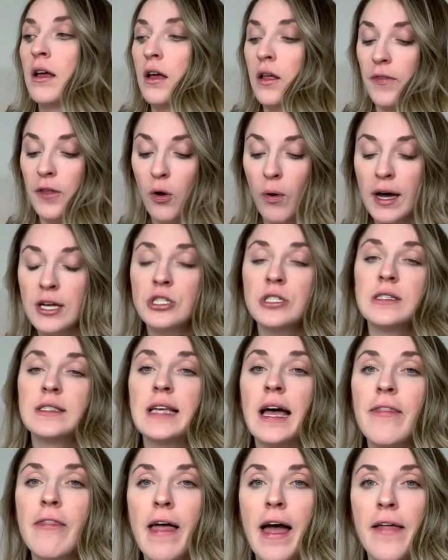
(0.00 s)
The questions
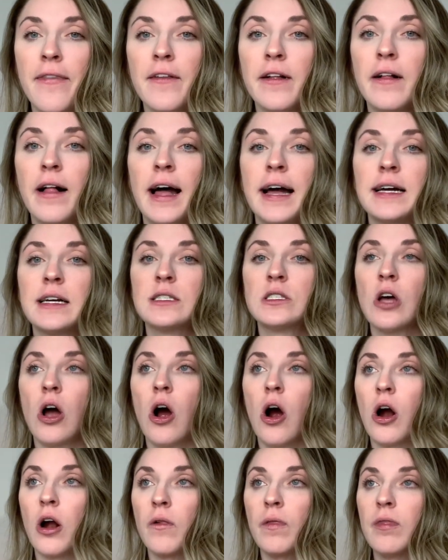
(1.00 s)
on NCLEX
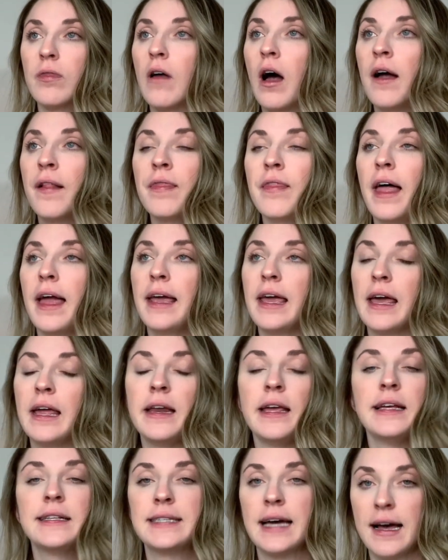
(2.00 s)
are unlike
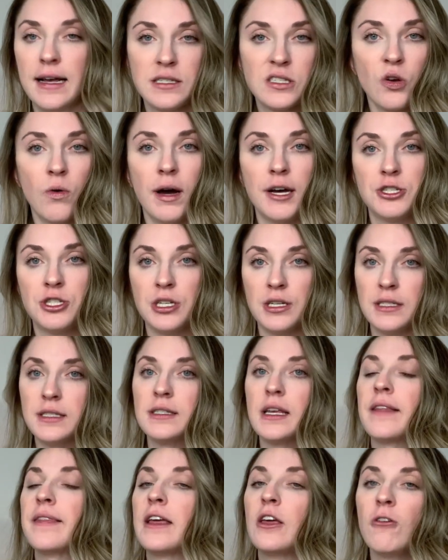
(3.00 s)
any test questions
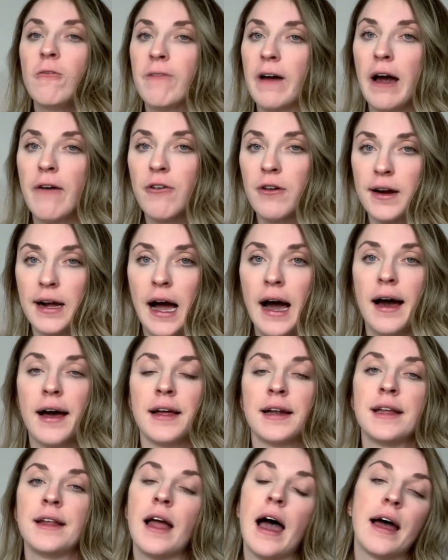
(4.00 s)
that you've ever
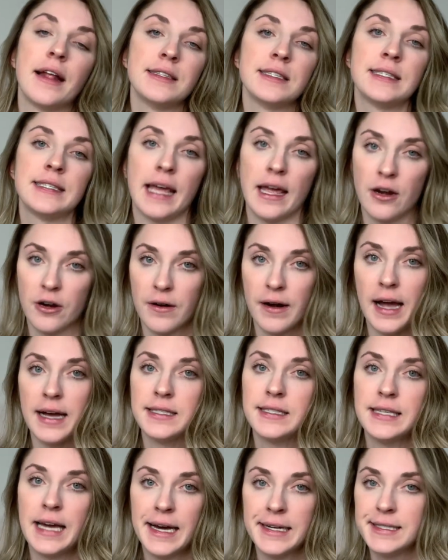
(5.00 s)
gotten on
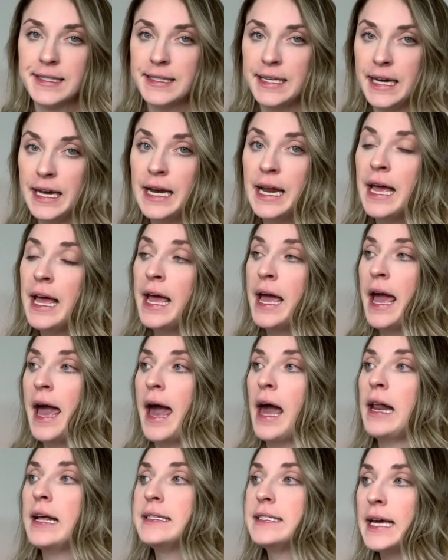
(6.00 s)
standardized testing.
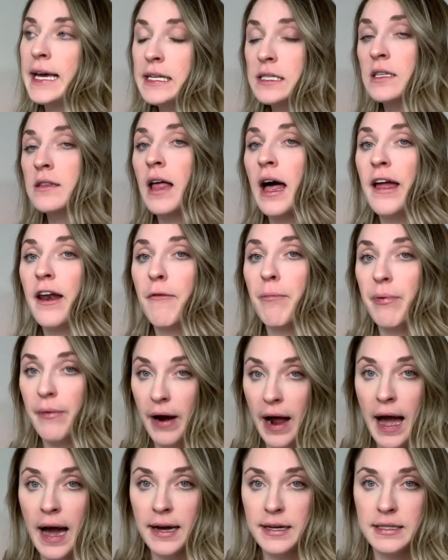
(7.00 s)
And it takes a lot of
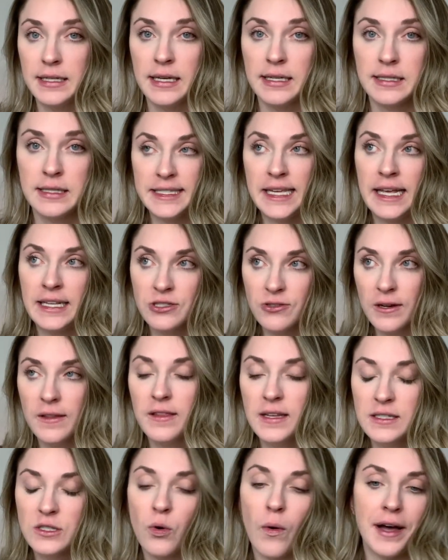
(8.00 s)
practice. Answering
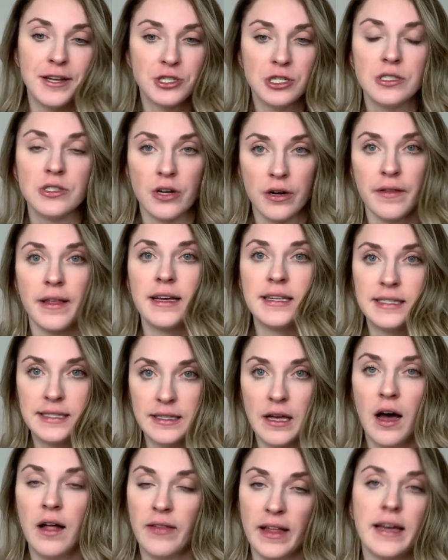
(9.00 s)
these questions are
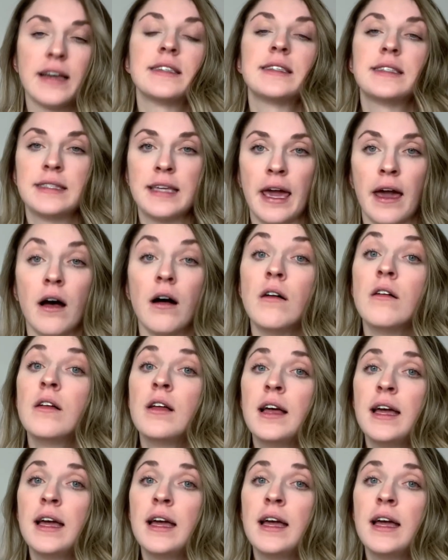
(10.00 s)
like a skill.